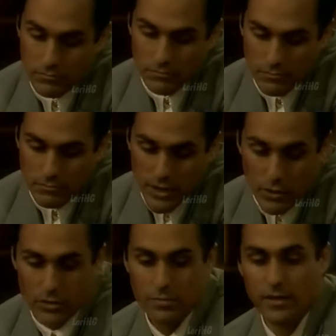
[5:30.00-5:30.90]
New
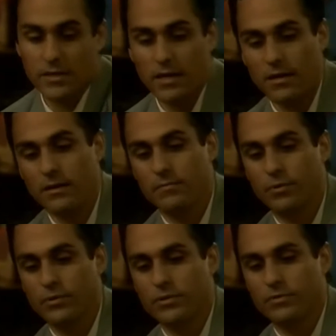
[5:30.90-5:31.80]
York's my town. I can
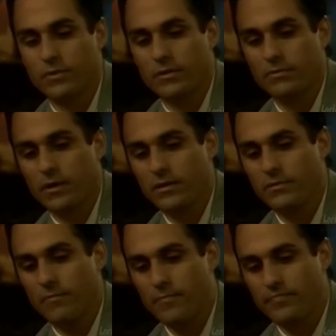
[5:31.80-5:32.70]
point you in the right direction.
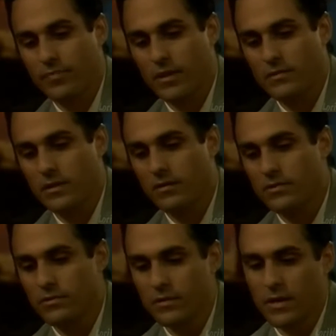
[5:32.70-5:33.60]
As long as you
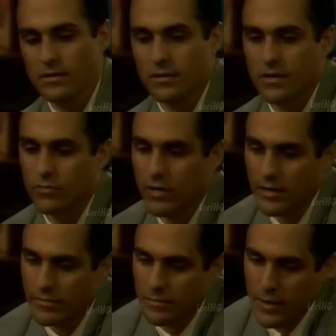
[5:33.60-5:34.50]
don't catch a heat wave and
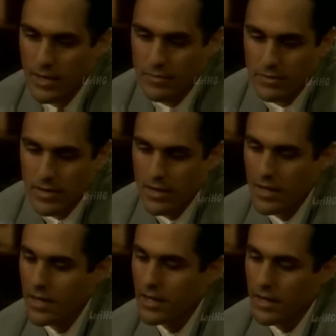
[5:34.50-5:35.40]
the payment
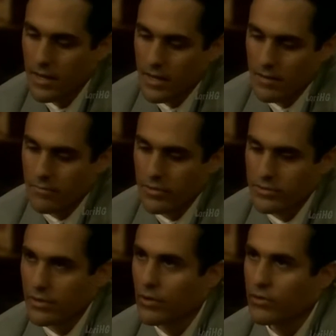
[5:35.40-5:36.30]
burns a
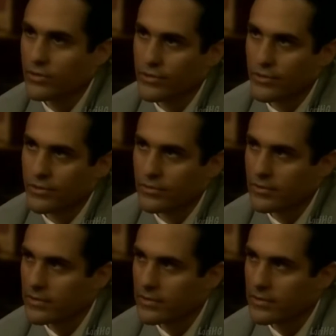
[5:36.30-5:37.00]
hole in your soles.